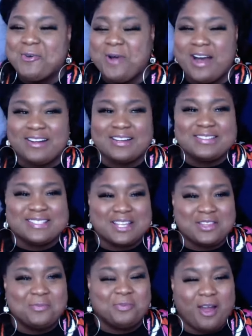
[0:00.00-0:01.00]
Welcome
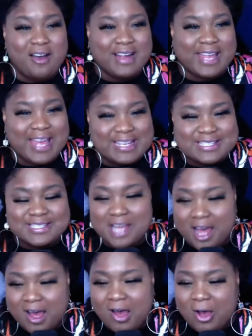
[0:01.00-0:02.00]
to the broadcast,
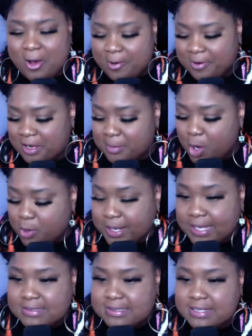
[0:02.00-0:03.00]
y'all. Come
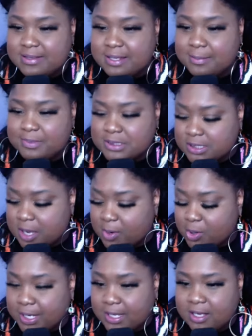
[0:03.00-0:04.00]
on into the
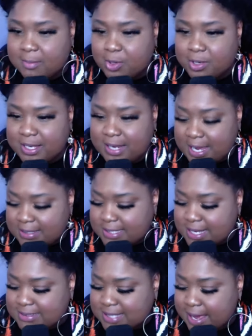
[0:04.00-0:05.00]
come on in, come on in. Hey
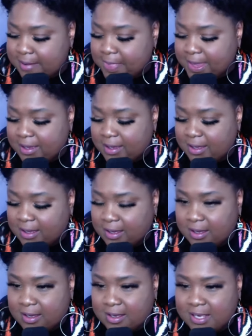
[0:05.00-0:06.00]
Dante.
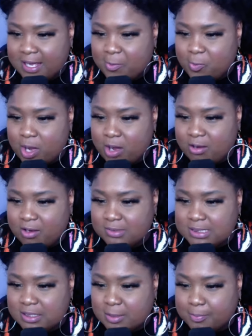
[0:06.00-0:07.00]

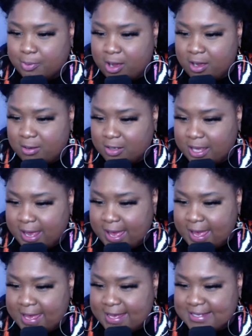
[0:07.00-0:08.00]
Welcome to the
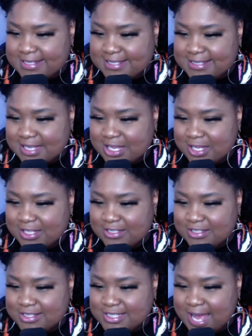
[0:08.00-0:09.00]
broadcast,
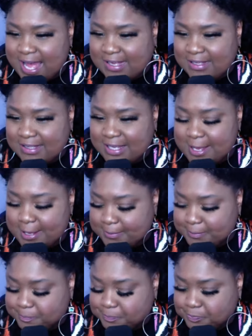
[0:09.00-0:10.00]

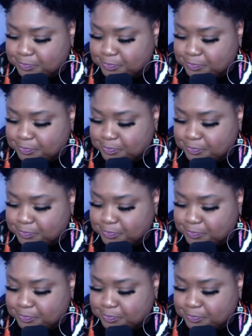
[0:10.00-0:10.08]
Jacqueline.